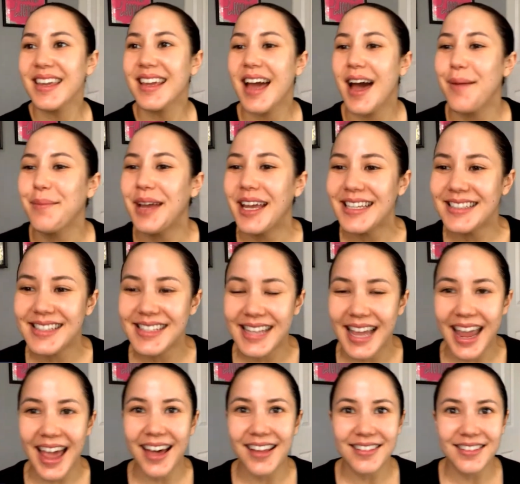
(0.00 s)
Comment and
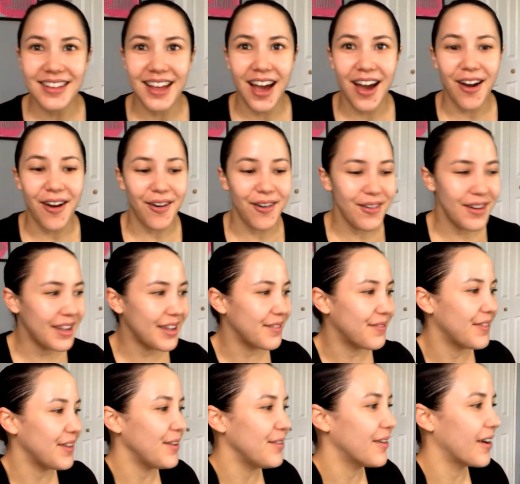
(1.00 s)
say hello
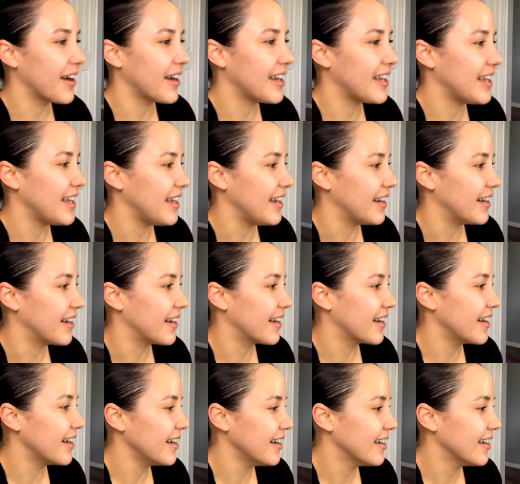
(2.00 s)
if you are here.